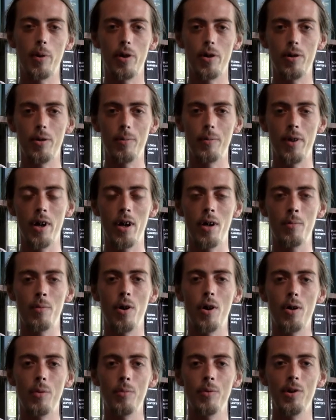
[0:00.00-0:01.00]
my home. Now I'm
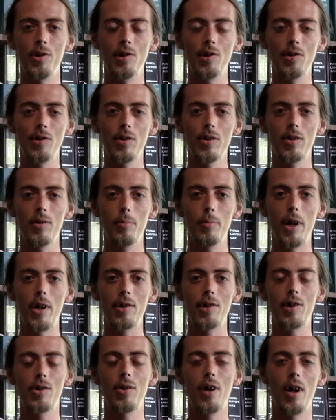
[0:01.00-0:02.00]
homeless,
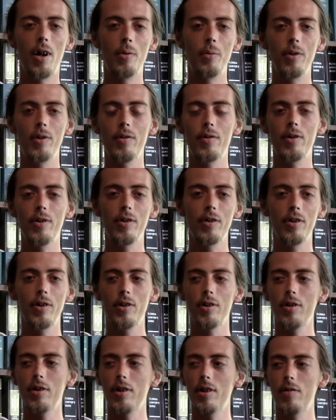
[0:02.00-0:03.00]
bouncing around with,
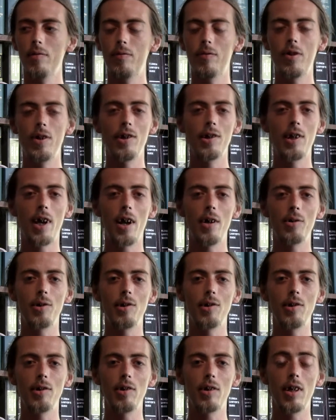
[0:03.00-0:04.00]
in friends'
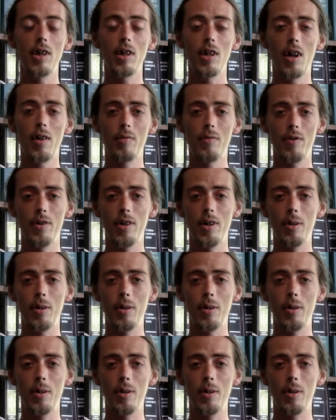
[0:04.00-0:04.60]
houses. Thank God for